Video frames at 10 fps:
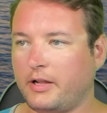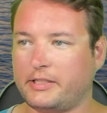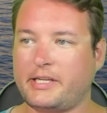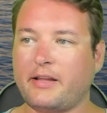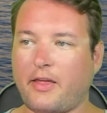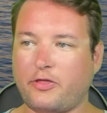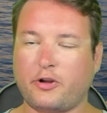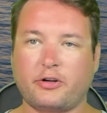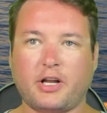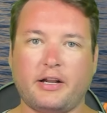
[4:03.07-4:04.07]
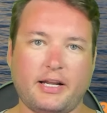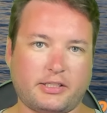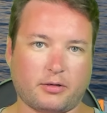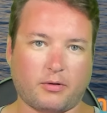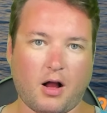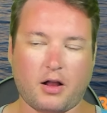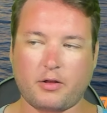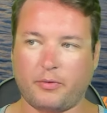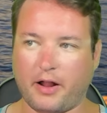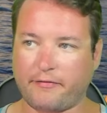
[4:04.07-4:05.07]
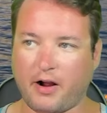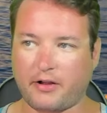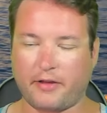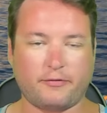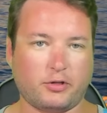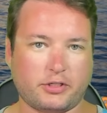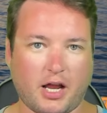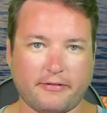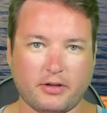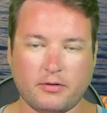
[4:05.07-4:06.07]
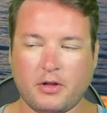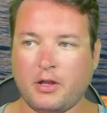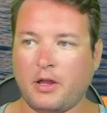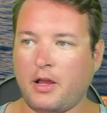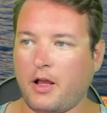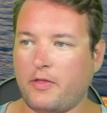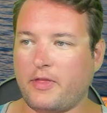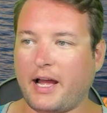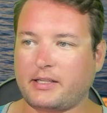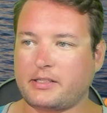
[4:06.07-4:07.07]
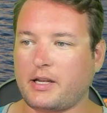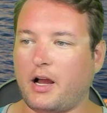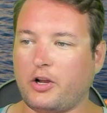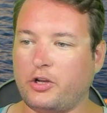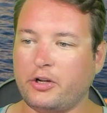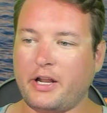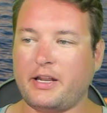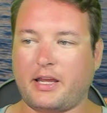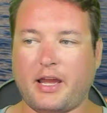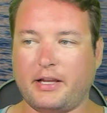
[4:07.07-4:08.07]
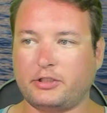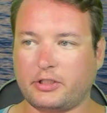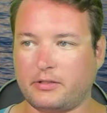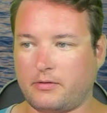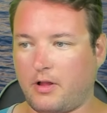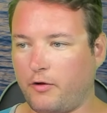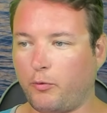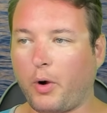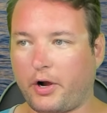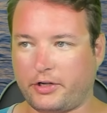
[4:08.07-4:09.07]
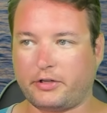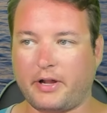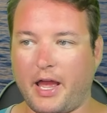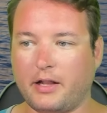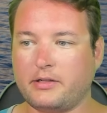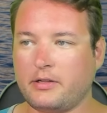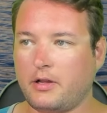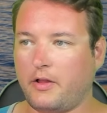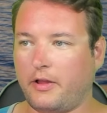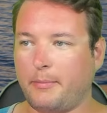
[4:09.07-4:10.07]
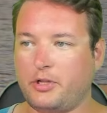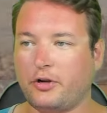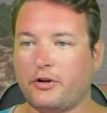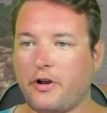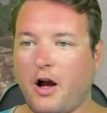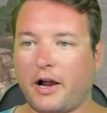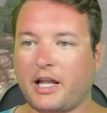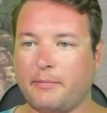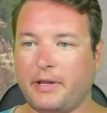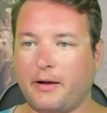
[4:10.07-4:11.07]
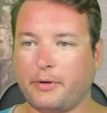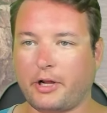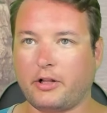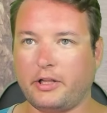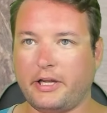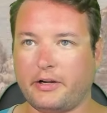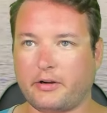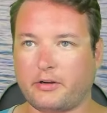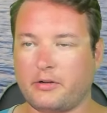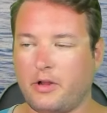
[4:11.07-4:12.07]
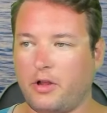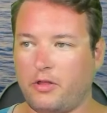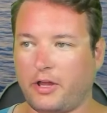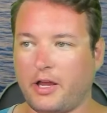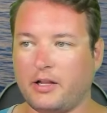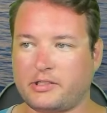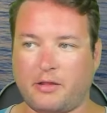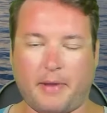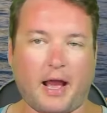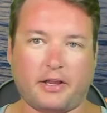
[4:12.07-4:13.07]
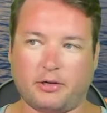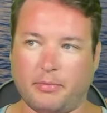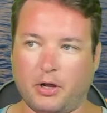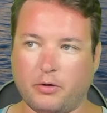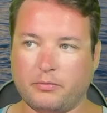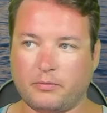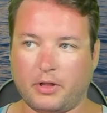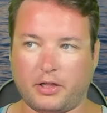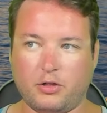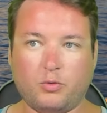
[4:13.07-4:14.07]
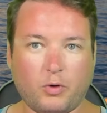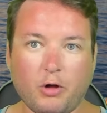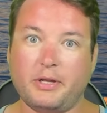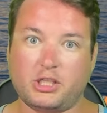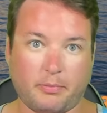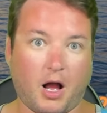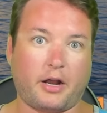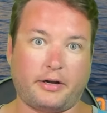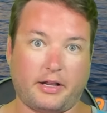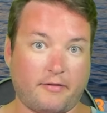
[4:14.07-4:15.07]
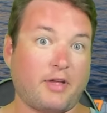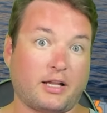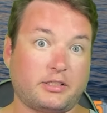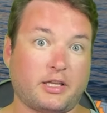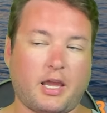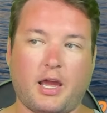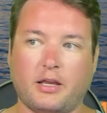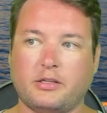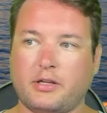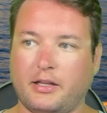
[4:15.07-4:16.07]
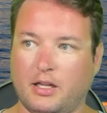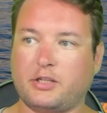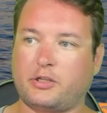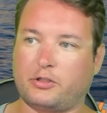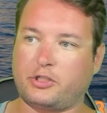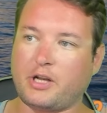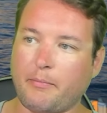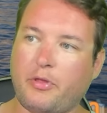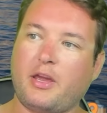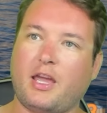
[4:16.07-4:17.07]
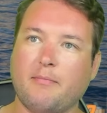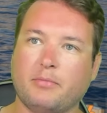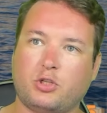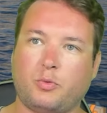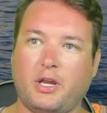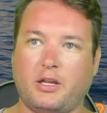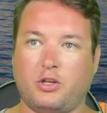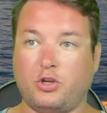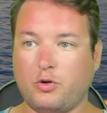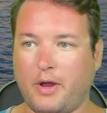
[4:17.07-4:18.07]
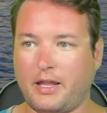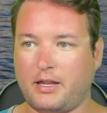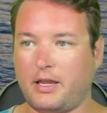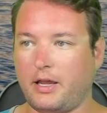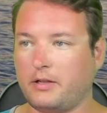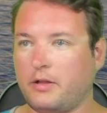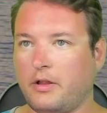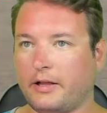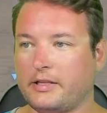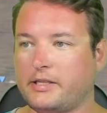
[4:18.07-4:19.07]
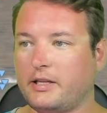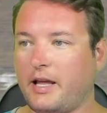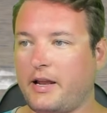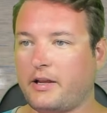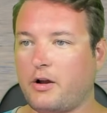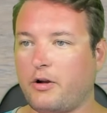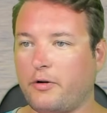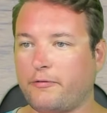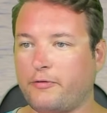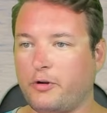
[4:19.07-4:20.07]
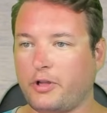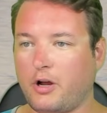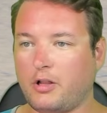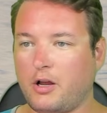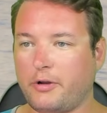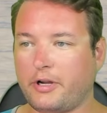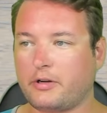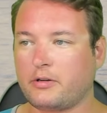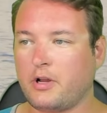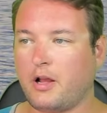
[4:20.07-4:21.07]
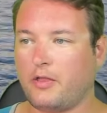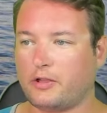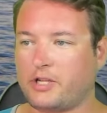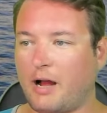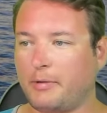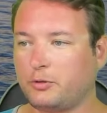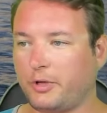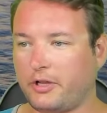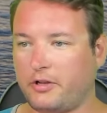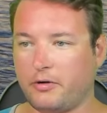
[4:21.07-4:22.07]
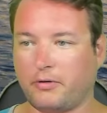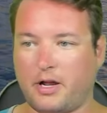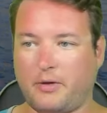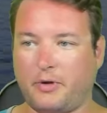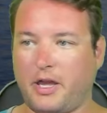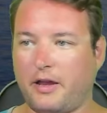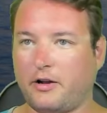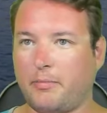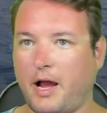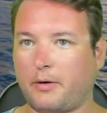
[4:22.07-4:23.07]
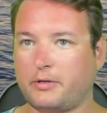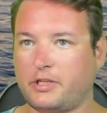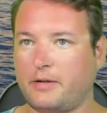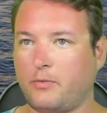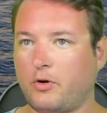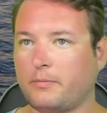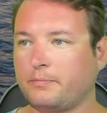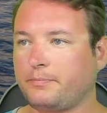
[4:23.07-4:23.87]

And see how that third gun hits the rock when I fire that full salvo? That's a good indication of where you're at. I mean, you're not going to be able to clear the guns on the back of your boat. Like, you will be spotted if that's the case, unless there's something in between you and it. Like this Atlantico going full YOLO here. There's not much we can do, right? We can't go backwards anymore.